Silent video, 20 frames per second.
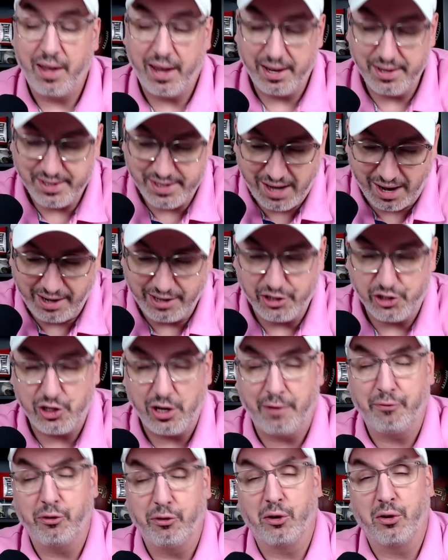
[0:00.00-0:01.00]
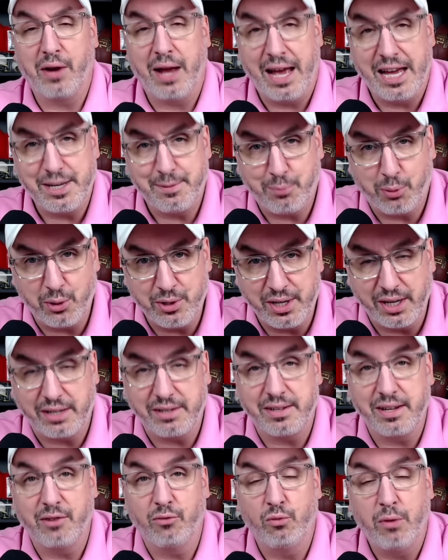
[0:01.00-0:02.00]
And Scottie Scheffler, as
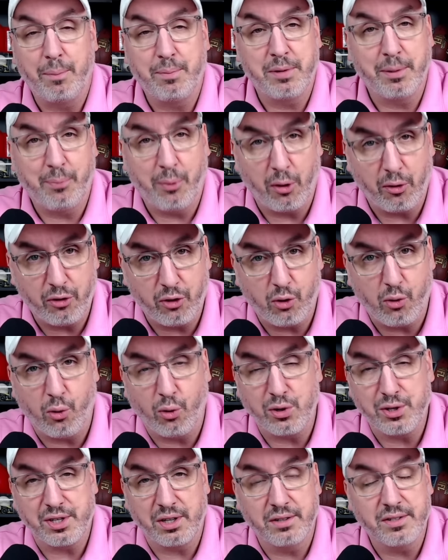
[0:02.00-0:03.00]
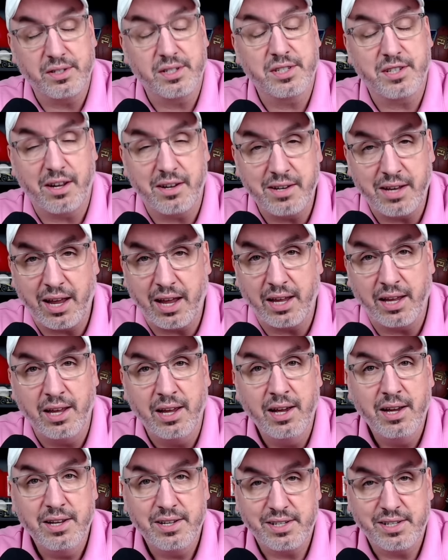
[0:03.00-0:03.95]
predicted, ripped apart the course on Sunday.